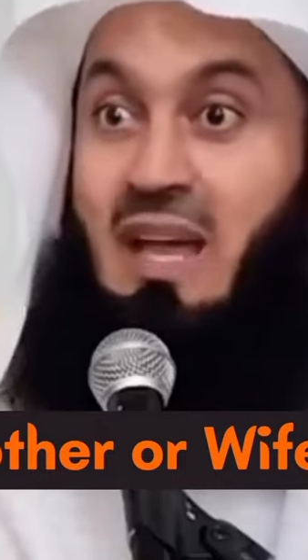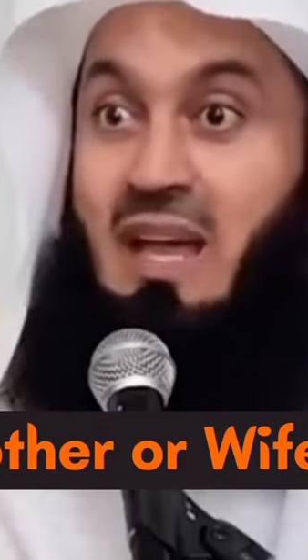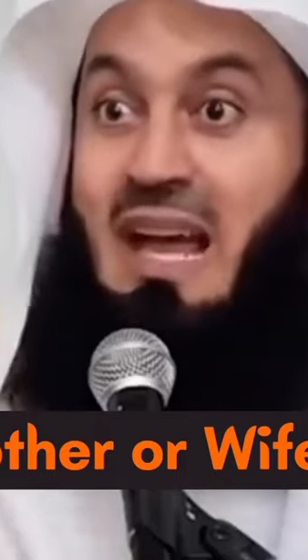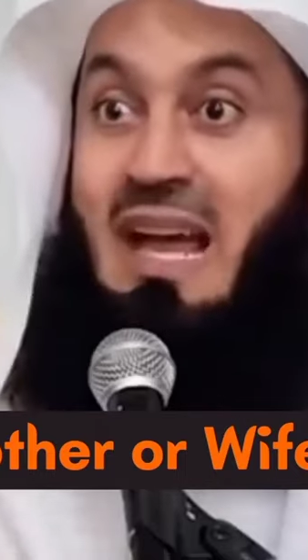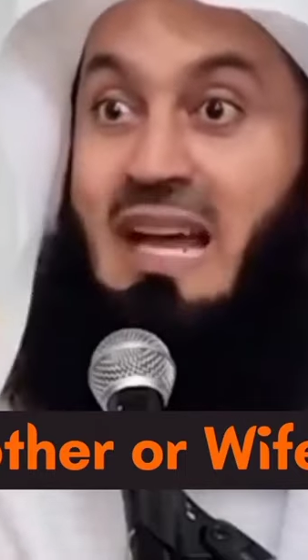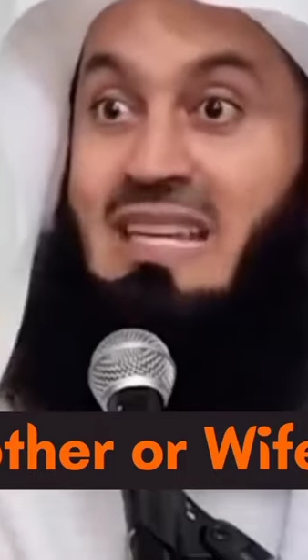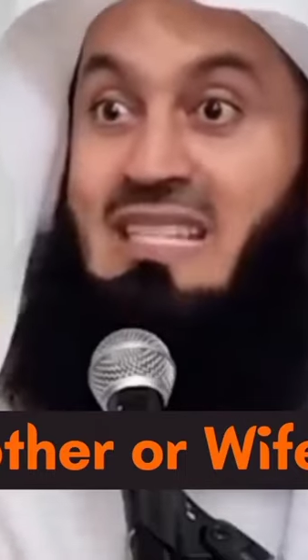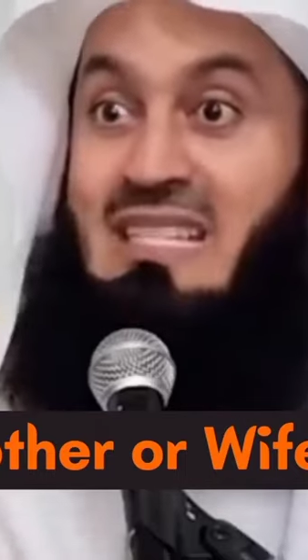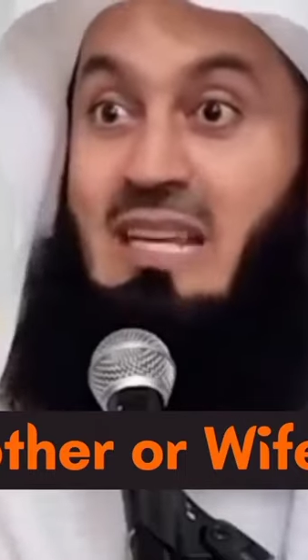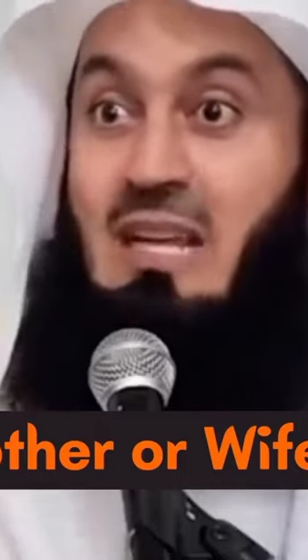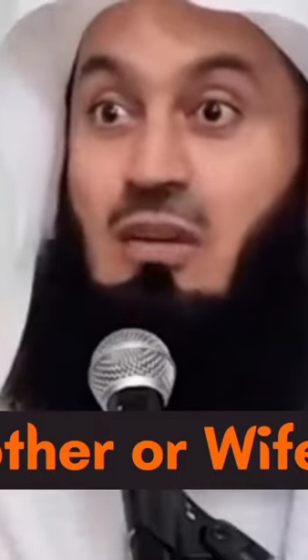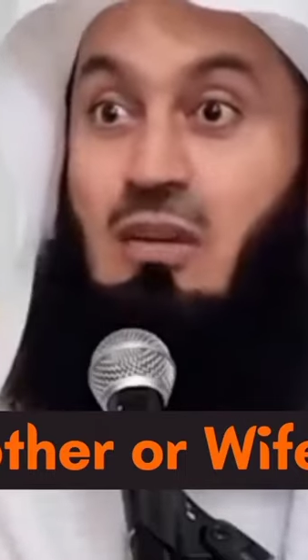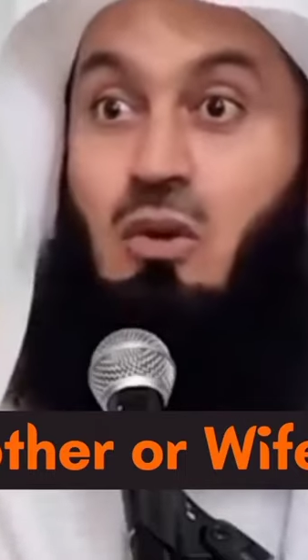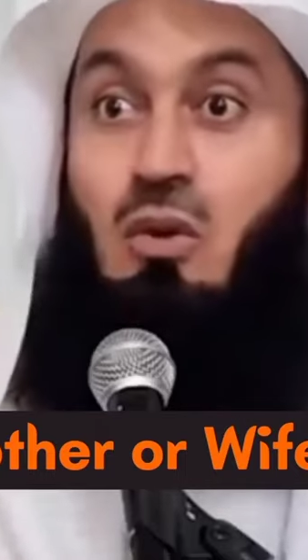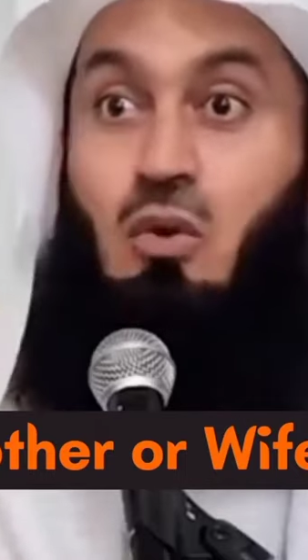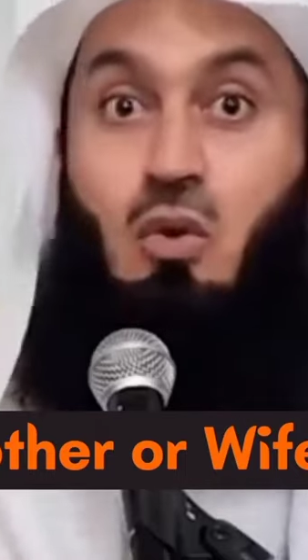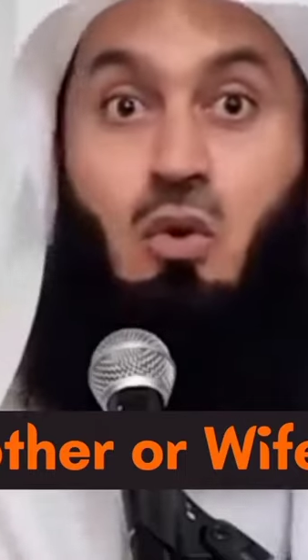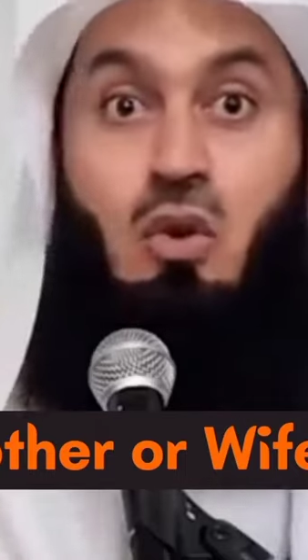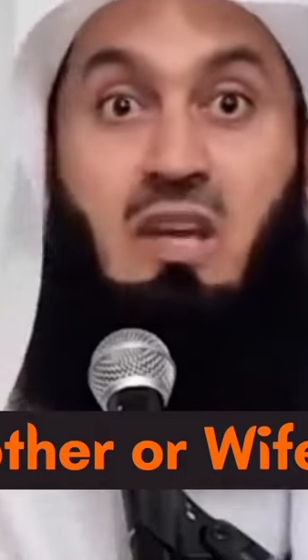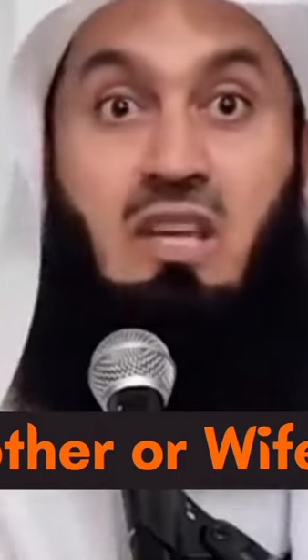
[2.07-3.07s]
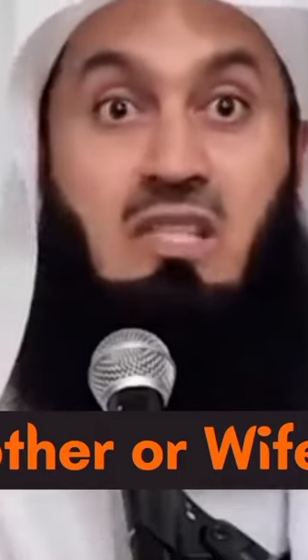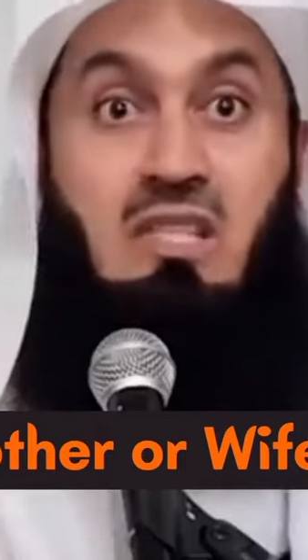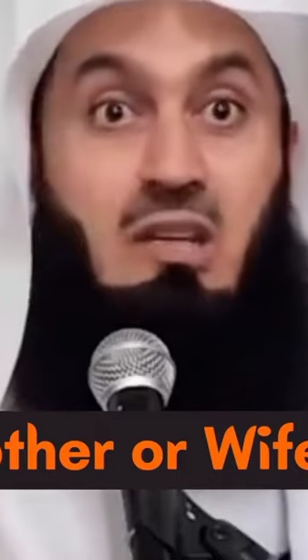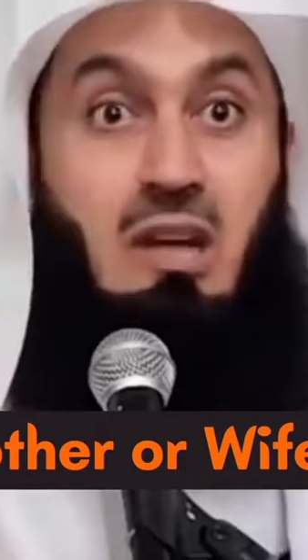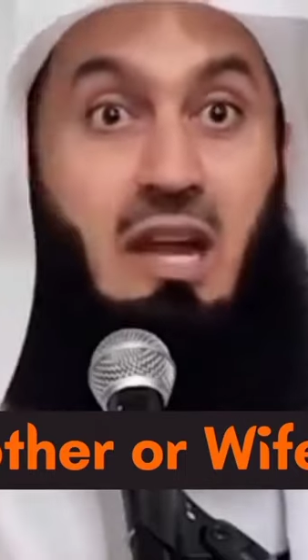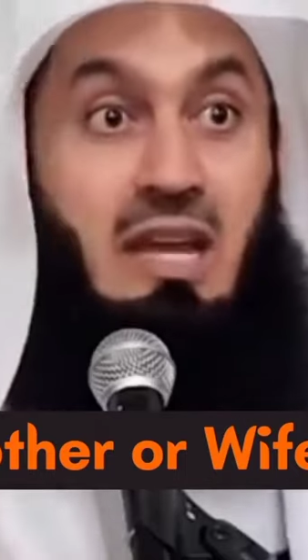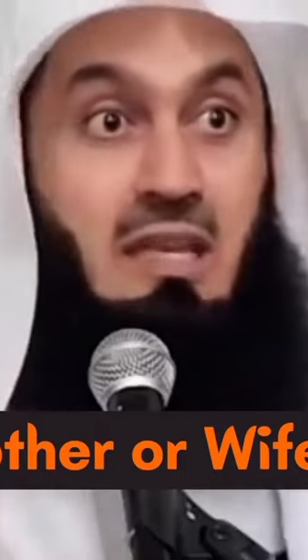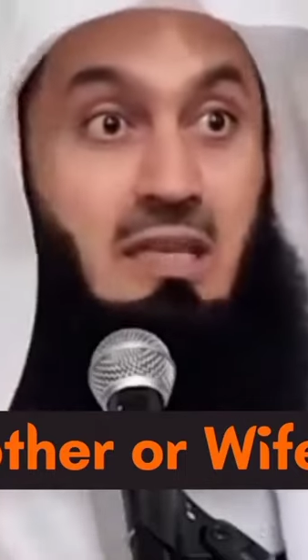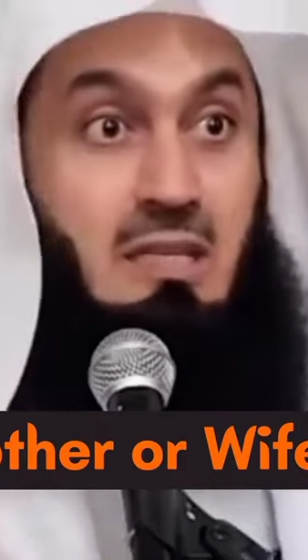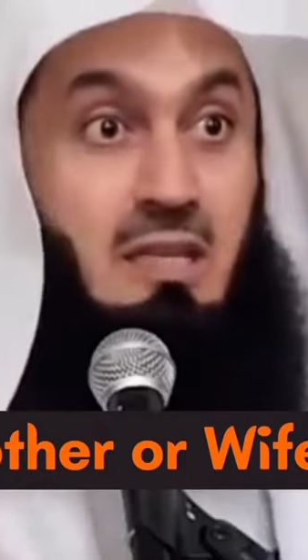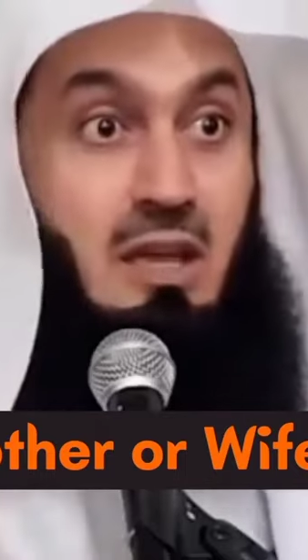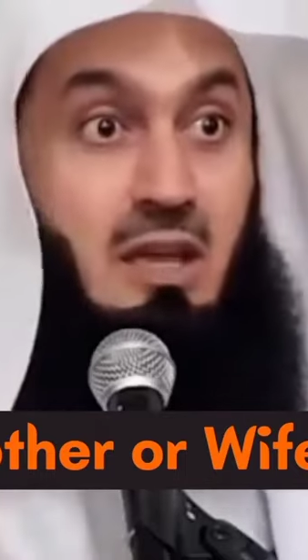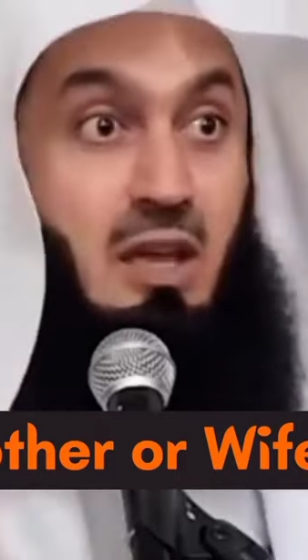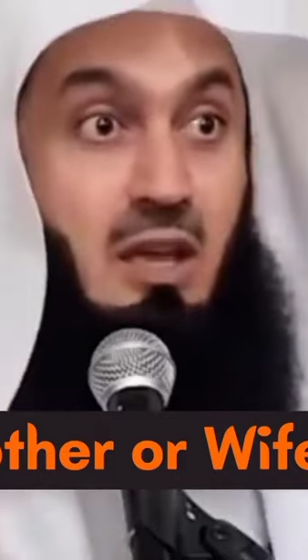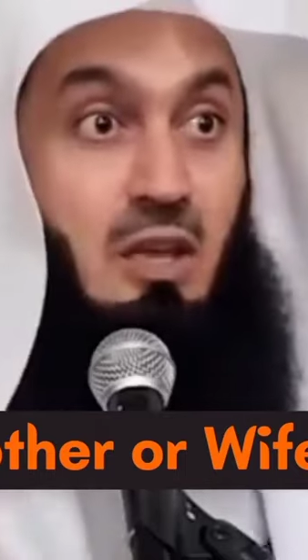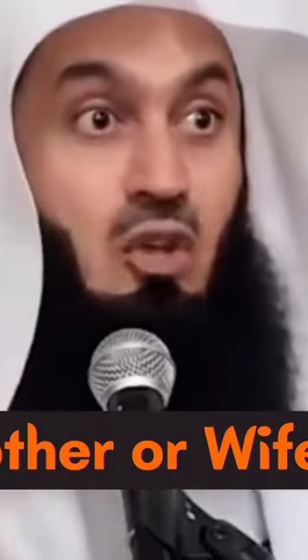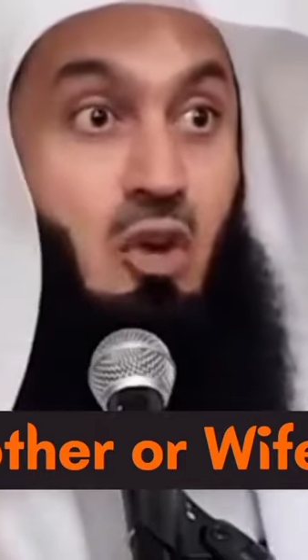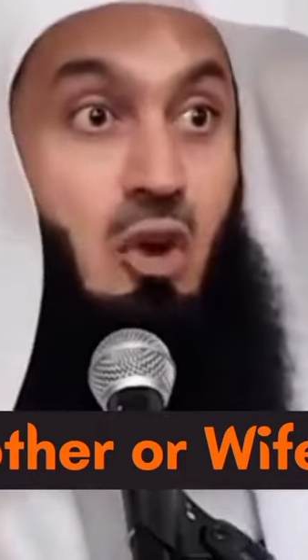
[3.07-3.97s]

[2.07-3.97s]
where I said, who is right,